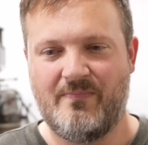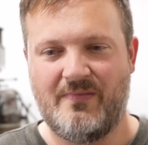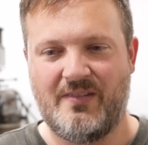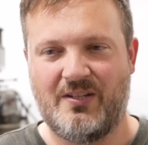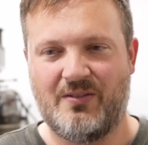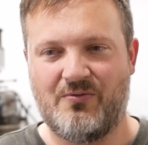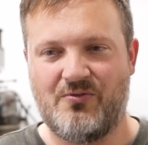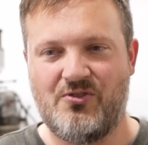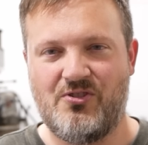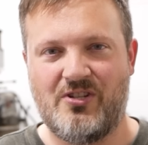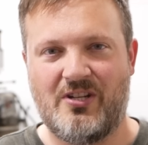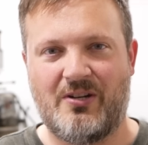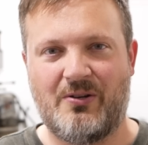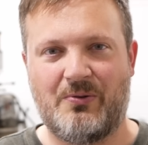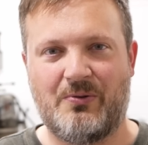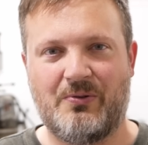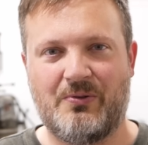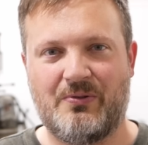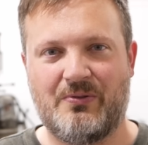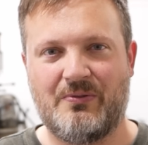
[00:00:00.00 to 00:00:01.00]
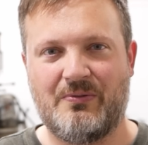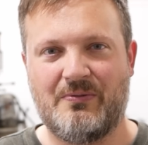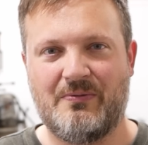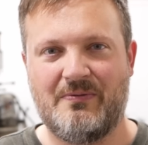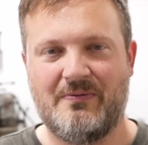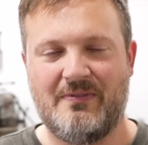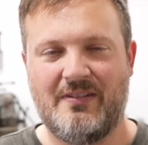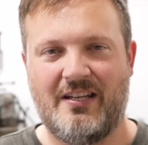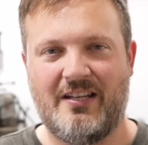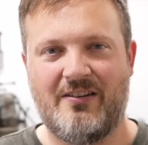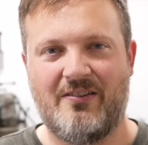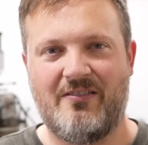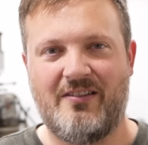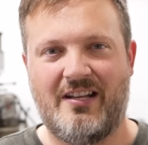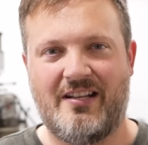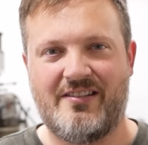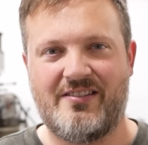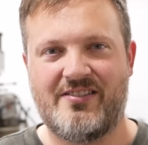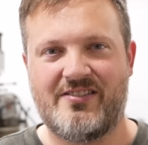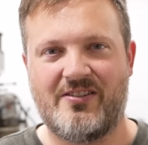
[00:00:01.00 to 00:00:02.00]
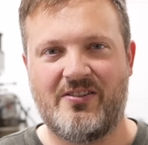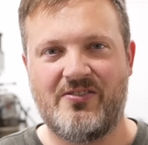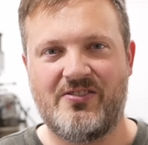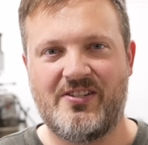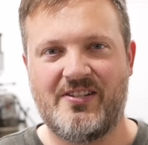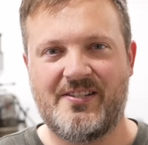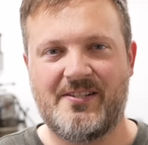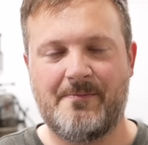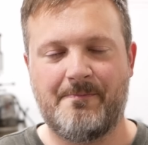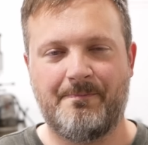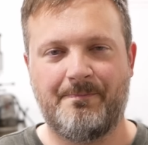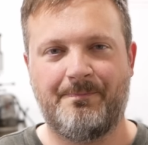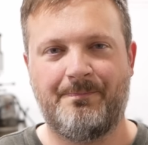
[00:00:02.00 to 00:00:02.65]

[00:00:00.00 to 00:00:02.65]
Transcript: you know, general internet searches.